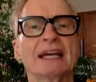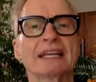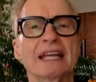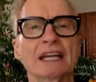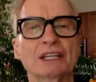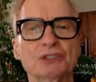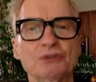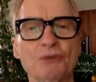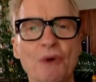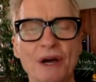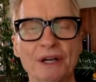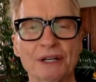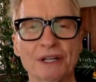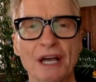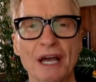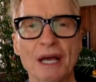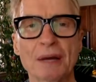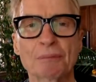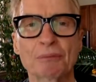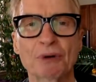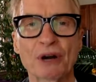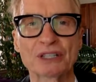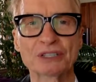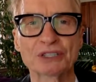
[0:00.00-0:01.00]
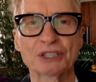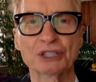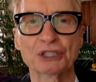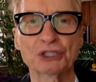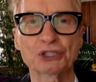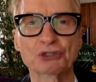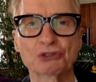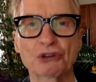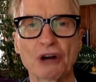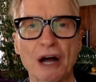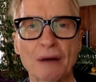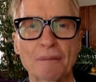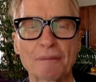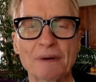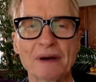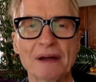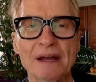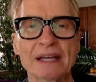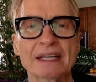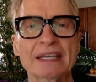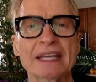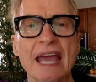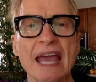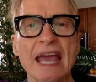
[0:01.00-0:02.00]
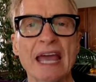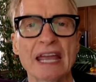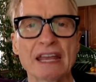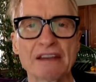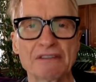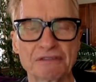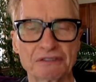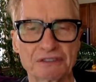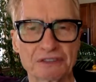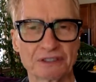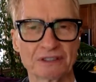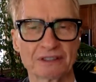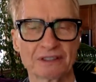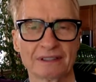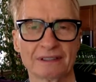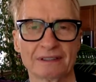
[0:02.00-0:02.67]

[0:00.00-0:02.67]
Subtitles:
Guess what? President Trump caved.